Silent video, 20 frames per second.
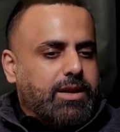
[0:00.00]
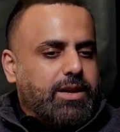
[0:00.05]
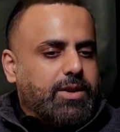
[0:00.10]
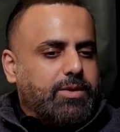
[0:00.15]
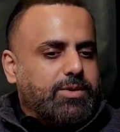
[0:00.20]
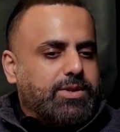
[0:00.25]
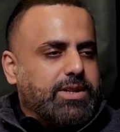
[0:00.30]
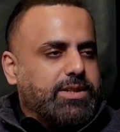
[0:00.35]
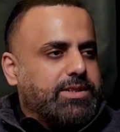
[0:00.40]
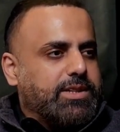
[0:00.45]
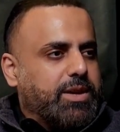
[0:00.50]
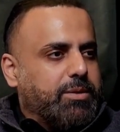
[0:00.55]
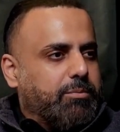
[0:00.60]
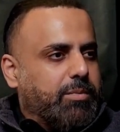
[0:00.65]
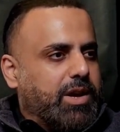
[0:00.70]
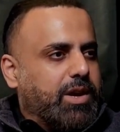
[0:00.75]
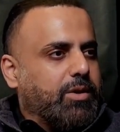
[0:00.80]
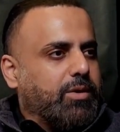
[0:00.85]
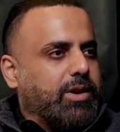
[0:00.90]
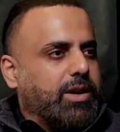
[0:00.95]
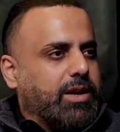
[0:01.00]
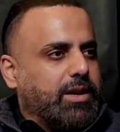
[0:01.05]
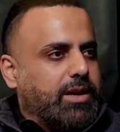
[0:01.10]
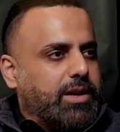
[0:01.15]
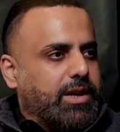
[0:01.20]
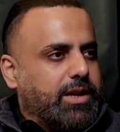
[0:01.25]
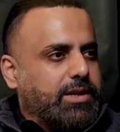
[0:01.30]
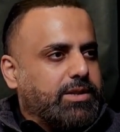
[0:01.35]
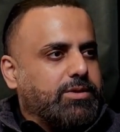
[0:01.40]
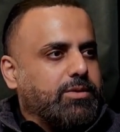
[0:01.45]
using Syn Bio
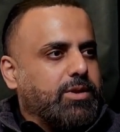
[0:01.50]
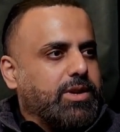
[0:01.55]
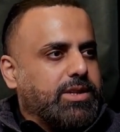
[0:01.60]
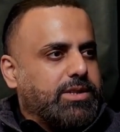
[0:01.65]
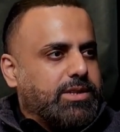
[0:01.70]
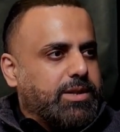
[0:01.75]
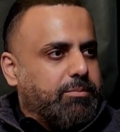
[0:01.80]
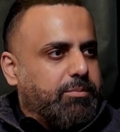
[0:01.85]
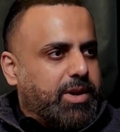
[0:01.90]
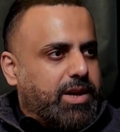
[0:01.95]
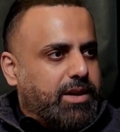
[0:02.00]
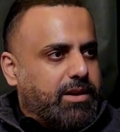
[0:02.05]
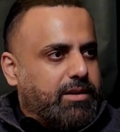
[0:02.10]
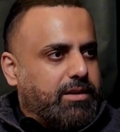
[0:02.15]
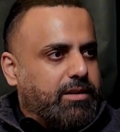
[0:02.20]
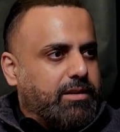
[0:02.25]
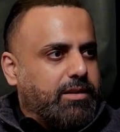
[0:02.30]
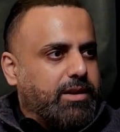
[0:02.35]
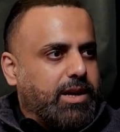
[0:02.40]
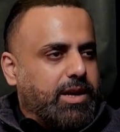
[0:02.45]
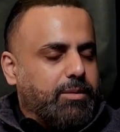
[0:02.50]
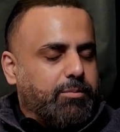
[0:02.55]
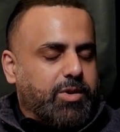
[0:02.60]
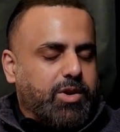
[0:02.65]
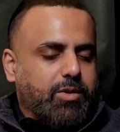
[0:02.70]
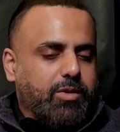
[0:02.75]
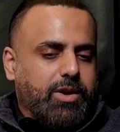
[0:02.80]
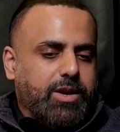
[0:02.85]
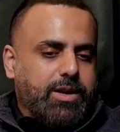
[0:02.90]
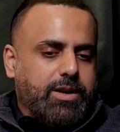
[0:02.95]
techniques to, let's say, make
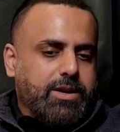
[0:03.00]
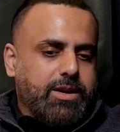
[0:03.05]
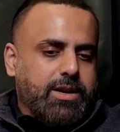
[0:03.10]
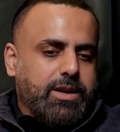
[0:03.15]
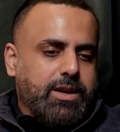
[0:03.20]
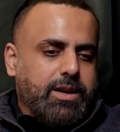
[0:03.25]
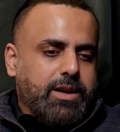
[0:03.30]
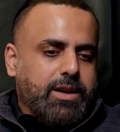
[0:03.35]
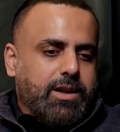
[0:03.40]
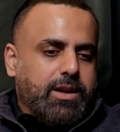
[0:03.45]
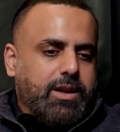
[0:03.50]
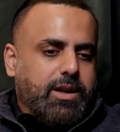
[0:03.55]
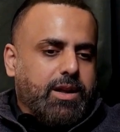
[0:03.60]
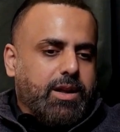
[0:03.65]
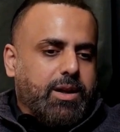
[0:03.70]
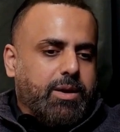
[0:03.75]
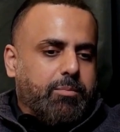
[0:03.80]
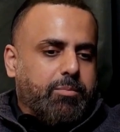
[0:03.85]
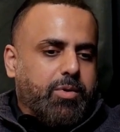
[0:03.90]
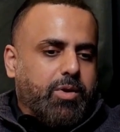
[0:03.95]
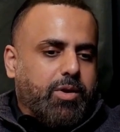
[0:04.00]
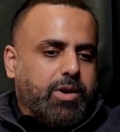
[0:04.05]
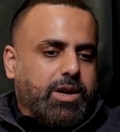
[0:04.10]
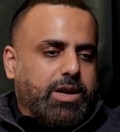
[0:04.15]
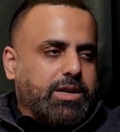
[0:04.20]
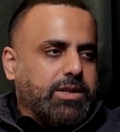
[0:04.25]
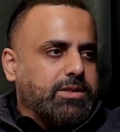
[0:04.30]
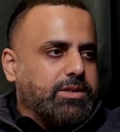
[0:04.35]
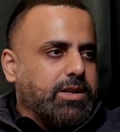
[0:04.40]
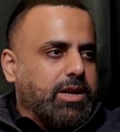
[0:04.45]
cannabinoid
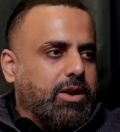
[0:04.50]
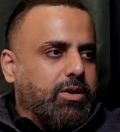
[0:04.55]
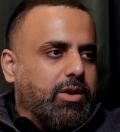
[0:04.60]
products.